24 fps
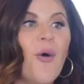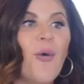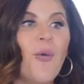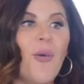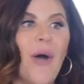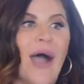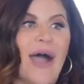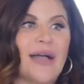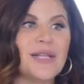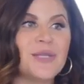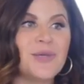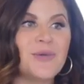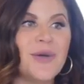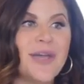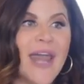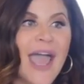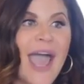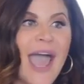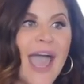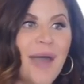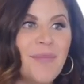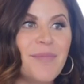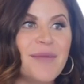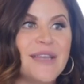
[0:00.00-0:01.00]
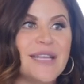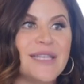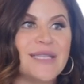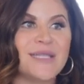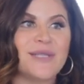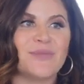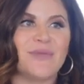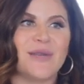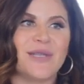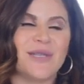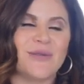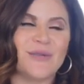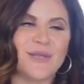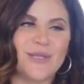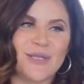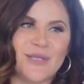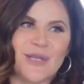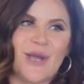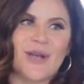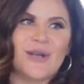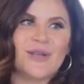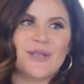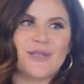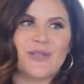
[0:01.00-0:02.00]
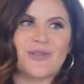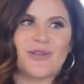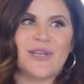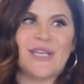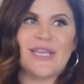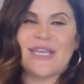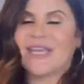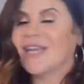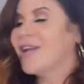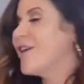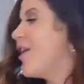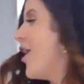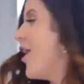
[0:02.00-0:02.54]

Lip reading: Watch what happens when you start drinking